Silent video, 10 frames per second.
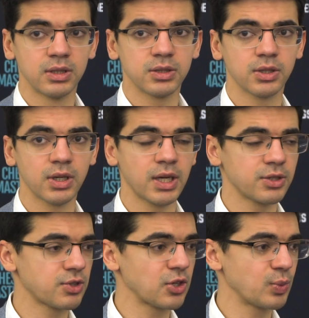So yeah, I
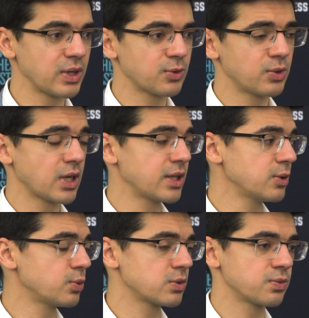was trying to make it work. I think
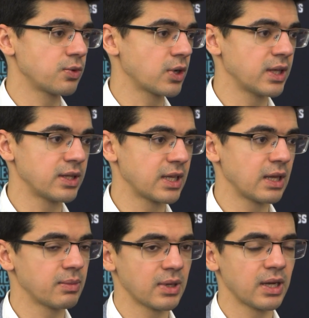it was okay in the
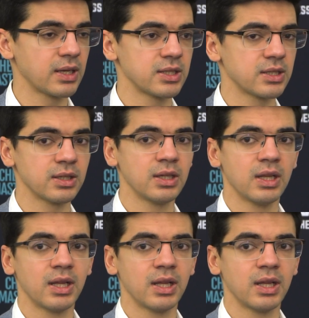game, and I